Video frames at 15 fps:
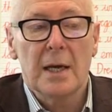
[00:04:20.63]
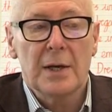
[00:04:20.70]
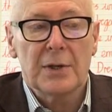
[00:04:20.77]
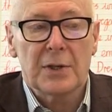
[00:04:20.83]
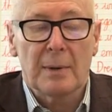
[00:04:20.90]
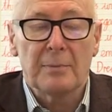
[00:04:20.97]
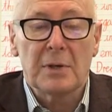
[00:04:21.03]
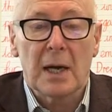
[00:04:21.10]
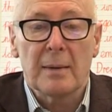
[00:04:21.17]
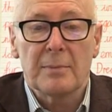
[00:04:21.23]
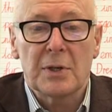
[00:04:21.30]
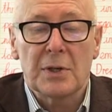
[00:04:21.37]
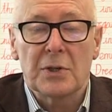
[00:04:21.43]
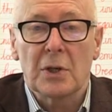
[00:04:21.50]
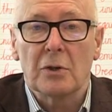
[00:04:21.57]

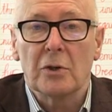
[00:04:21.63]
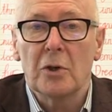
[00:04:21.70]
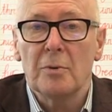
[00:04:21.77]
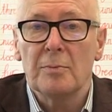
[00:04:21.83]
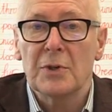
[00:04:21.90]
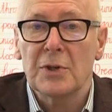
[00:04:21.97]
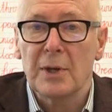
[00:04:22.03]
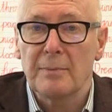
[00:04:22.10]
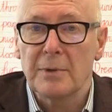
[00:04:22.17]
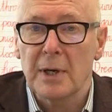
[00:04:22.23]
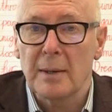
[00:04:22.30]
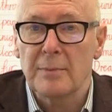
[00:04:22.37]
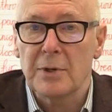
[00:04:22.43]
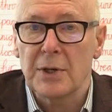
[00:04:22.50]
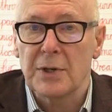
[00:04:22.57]
Sometimes it's a group,
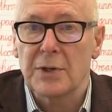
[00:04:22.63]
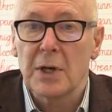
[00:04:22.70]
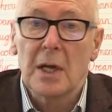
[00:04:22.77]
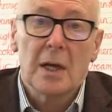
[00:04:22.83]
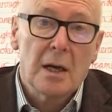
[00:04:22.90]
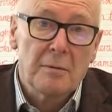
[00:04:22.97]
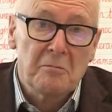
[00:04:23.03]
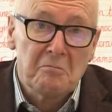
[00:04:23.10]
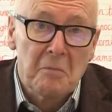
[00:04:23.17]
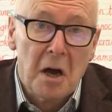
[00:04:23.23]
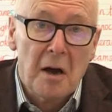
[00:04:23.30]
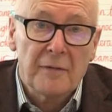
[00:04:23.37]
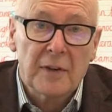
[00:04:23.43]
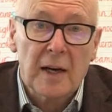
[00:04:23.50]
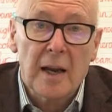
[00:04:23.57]
sometimes it's
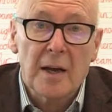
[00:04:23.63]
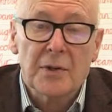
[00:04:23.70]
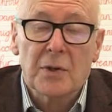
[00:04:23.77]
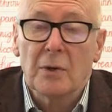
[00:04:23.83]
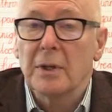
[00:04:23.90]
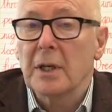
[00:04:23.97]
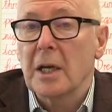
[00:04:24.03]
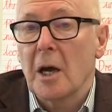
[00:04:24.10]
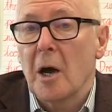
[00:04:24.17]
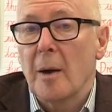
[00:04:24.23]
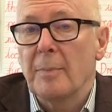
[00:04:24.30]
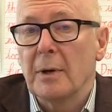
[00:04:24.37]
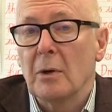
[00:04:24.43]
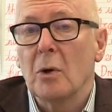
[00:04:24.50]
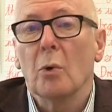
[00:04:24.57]
half a class on the
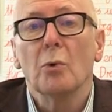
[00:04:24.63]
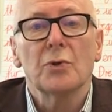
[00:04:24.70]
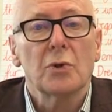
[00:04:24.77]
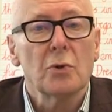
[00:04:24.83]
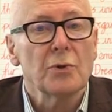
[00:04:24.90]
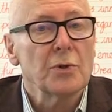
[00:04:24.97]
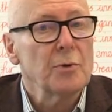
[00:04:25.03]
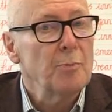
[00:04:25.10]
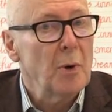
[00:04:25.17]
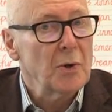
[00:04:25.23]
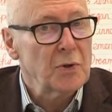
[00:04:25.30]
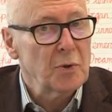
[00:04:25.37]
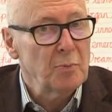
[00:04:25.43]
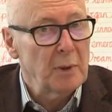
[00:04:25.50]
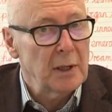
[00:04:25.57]
carpet, all sorts of
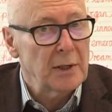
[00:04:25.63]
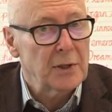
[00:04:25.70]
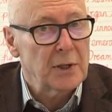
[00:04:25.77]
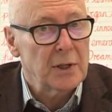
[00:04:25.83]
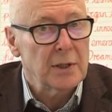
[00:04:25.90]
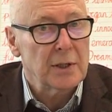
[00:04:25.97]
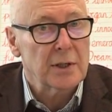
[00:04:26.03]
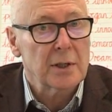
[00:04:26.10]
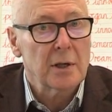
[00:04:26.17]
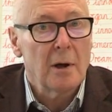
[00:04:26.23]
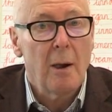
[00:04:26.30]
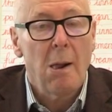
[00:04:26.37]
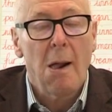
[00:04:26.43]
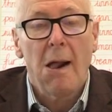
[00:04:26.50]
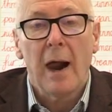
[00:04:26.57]
possibilities.
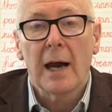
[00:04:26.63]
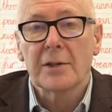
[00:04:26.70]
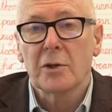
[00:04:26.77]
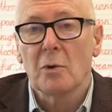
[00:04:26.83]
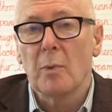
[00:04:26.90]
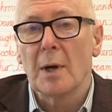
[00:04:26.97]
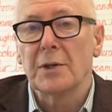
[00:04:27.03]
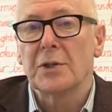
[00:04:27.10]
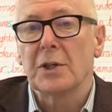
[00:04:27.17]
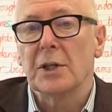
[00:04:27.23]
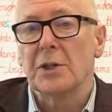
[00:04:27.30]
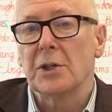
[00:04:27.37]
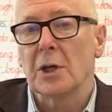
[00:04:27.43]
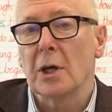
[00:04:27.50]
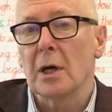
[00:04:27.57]
I saw one
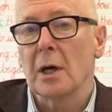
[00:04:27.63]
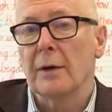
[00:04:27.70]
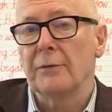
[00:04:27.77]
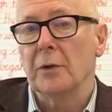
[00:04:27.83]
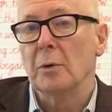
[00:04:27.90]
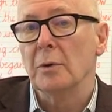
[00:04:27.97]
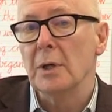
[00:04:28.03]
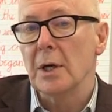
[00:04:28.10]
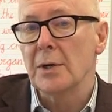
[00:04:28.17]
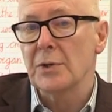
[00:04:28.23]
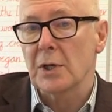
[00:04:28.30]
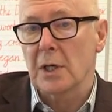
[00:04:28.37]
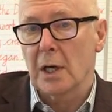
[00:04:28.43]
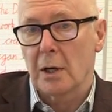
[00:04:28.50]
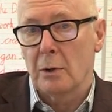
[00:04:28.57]
teacher a few
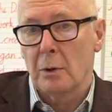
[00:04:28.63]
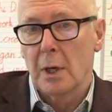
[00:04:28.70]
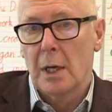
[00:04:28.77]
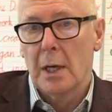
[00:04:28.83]
years ago